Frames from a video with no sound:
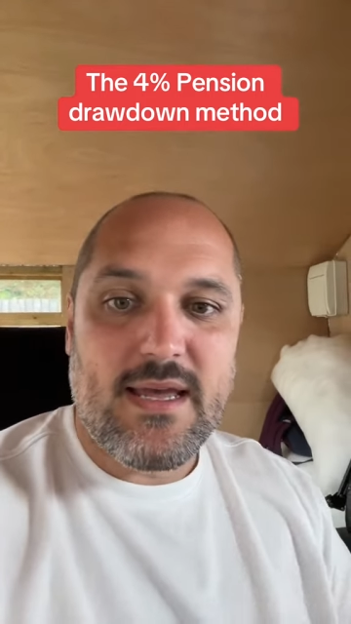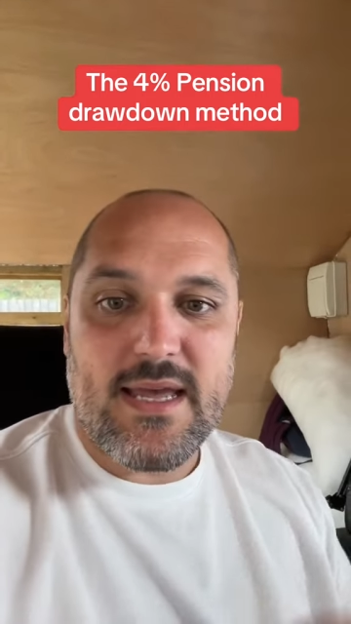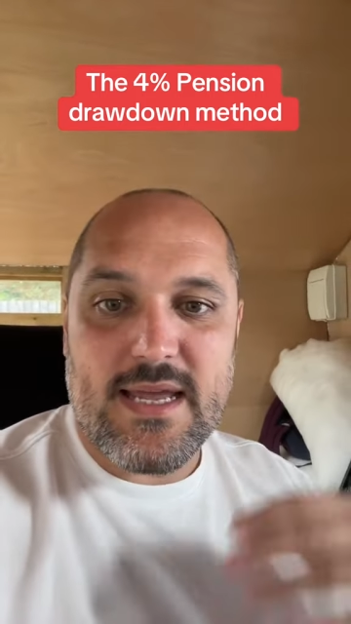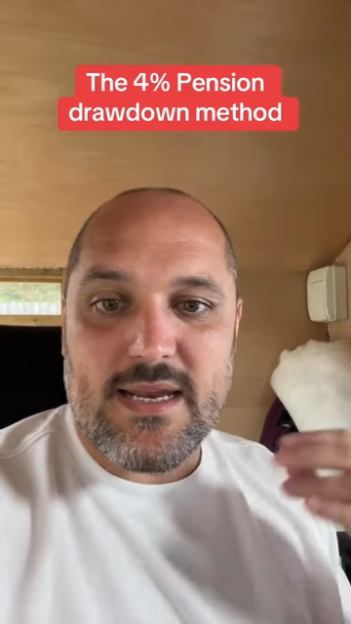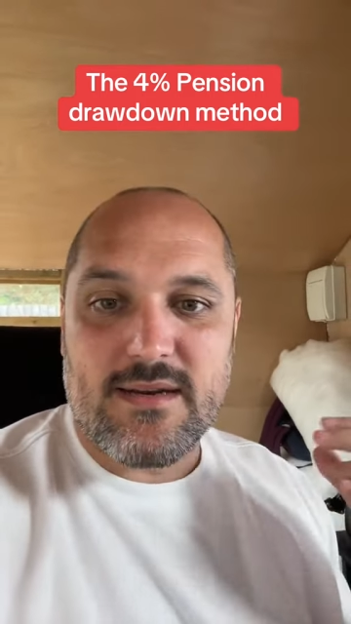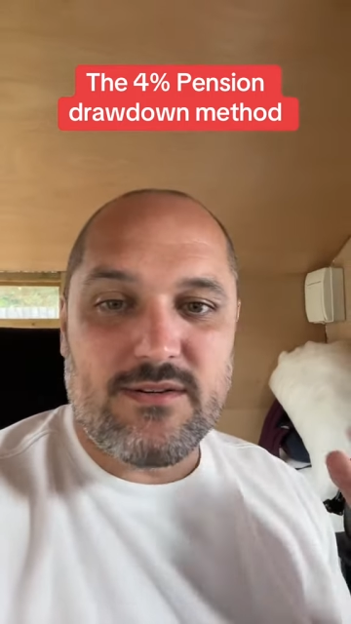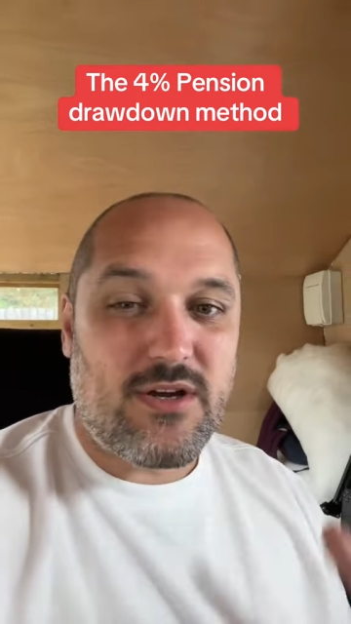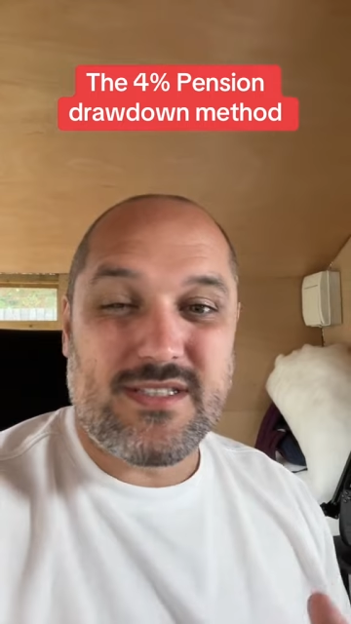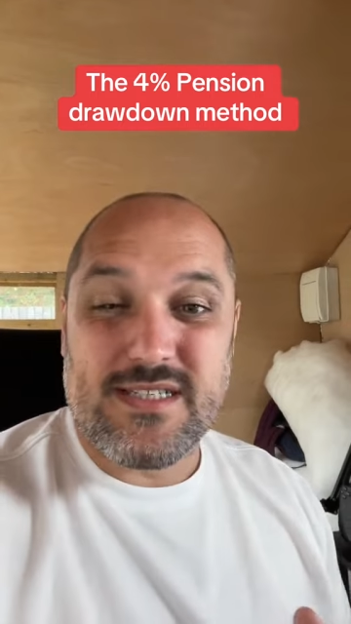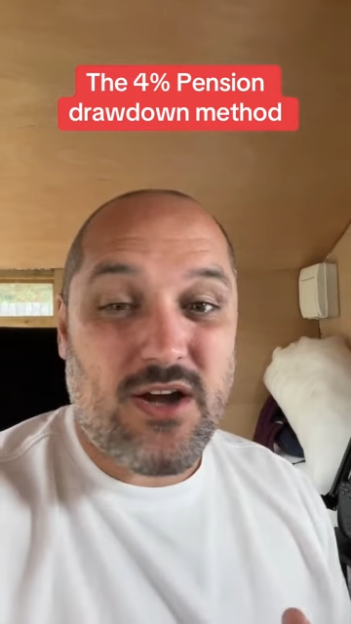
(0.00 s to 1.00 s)
in
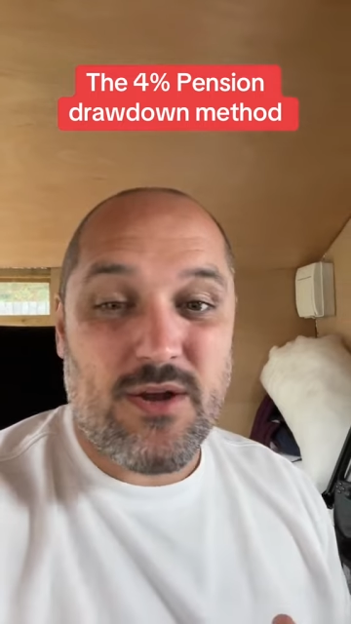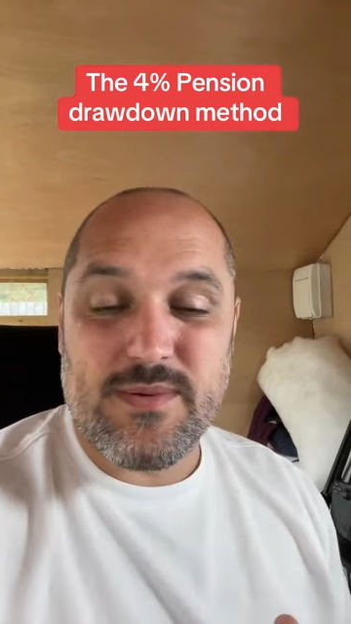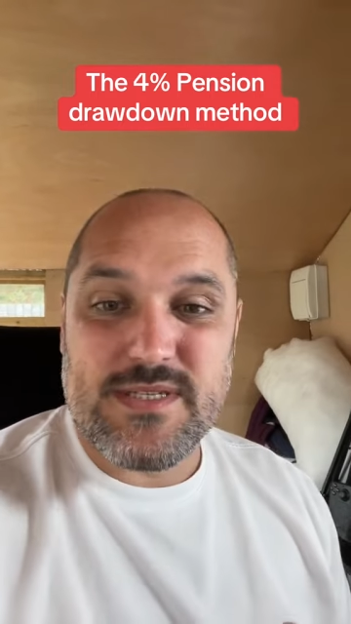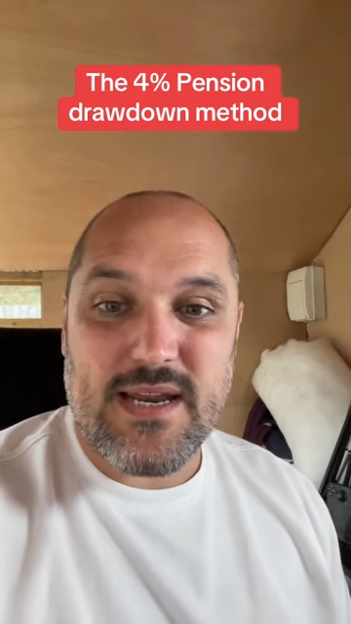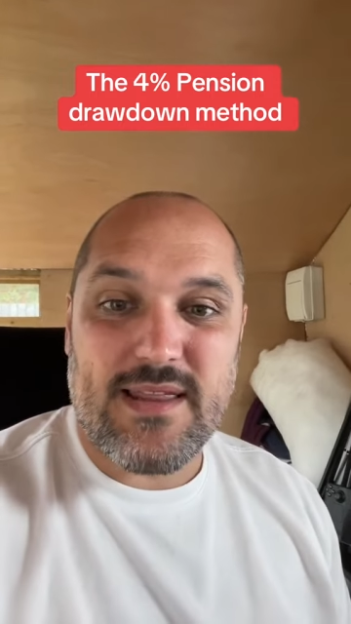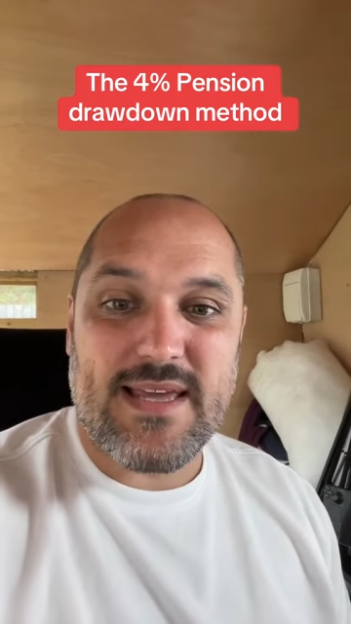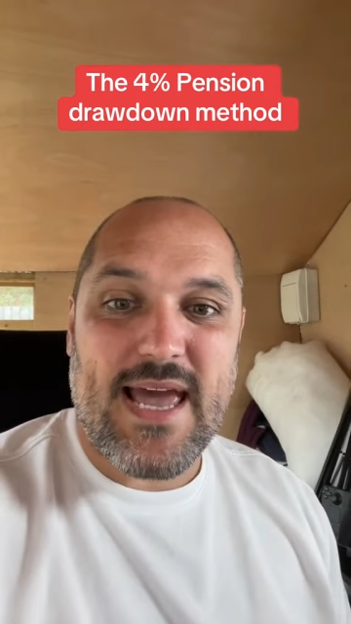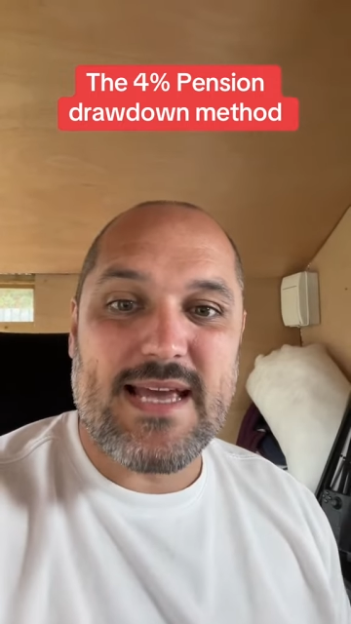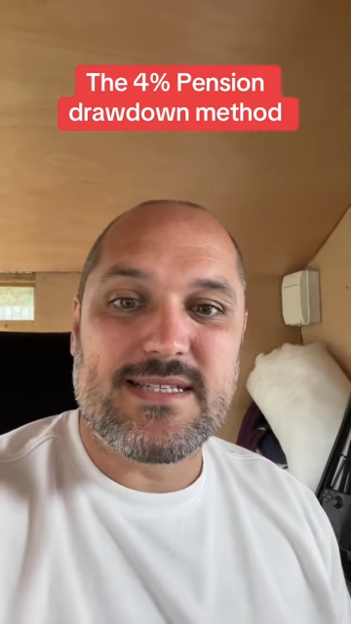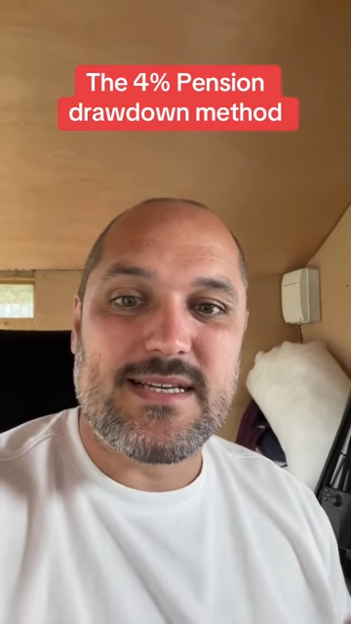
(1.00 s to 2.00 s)
99% of the
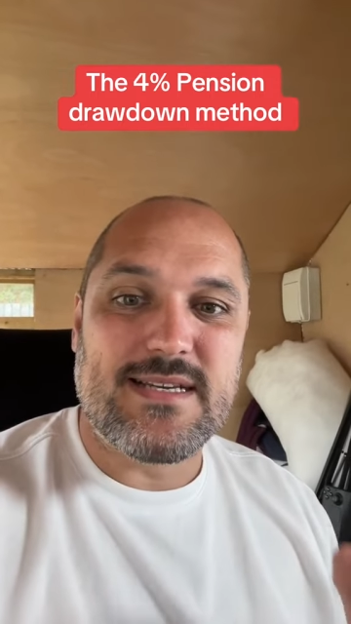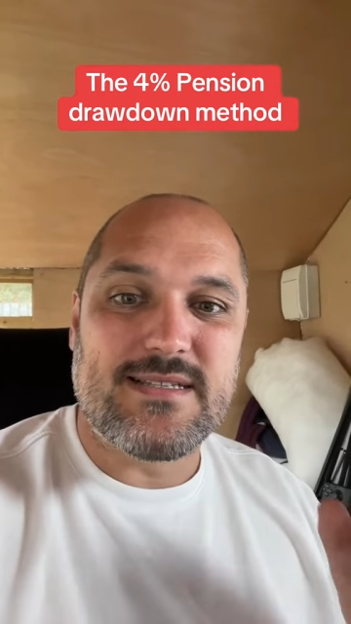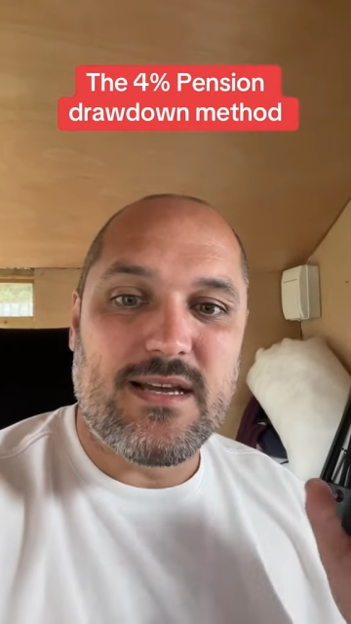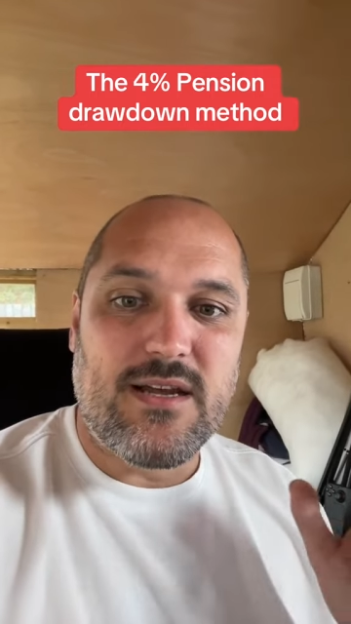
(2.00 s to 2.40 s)
cases,